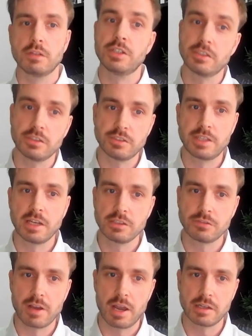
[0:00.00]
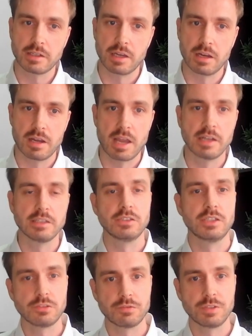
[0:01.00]
This is Dennis Wagenaar, and in
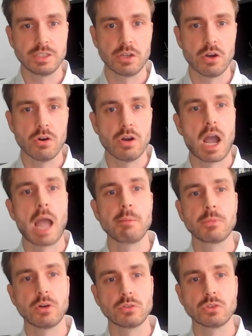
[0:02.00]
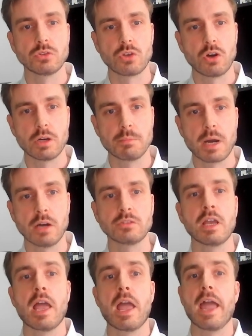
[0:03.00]
this video I'm going to talk about
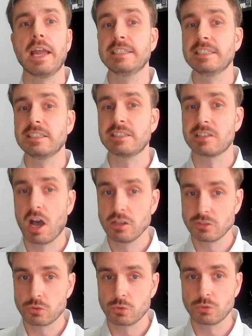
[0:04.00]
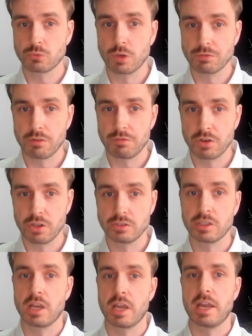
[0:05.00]
a disastrous river flood
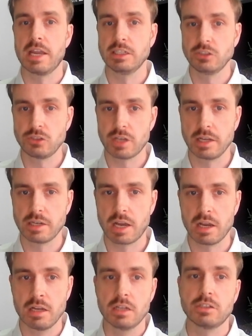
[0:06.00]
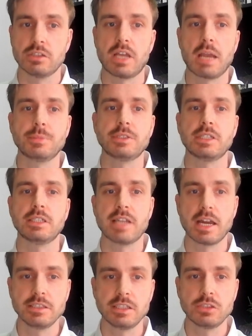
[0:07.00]
in China that happened in
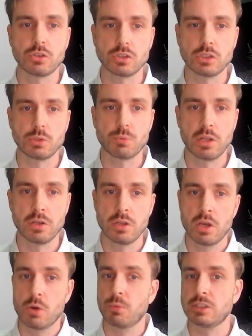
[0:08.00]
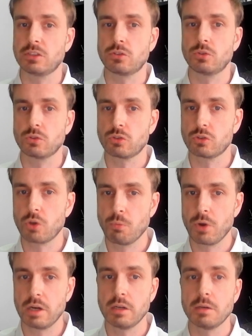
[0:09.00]
1931, which took
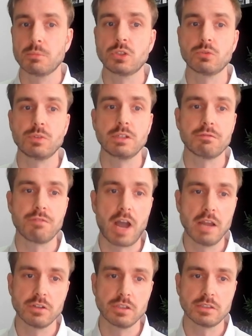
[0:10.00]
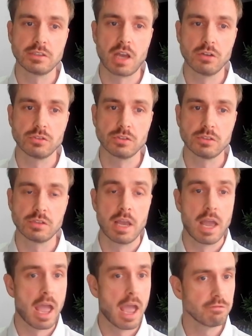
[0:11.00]
somewhere between 500,000
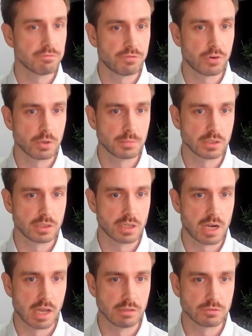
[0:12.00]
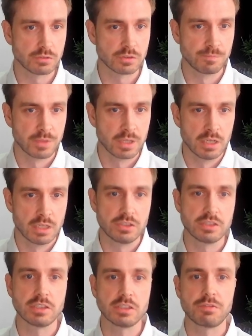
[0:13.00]
and 4 million lives.
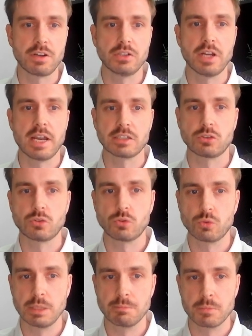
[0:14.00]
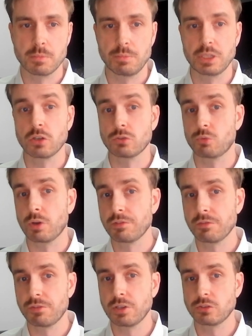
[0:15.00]
This is very extreme because
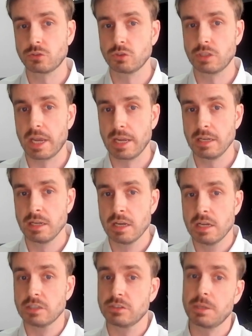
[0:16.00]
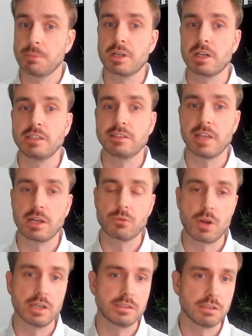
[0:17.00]
river floods today typically take
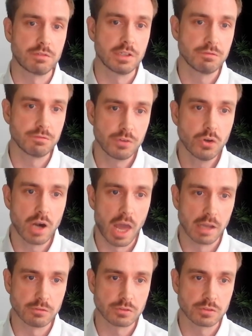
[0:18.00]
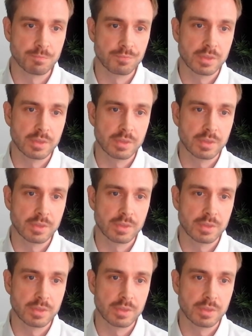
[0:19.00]
relatively few lives.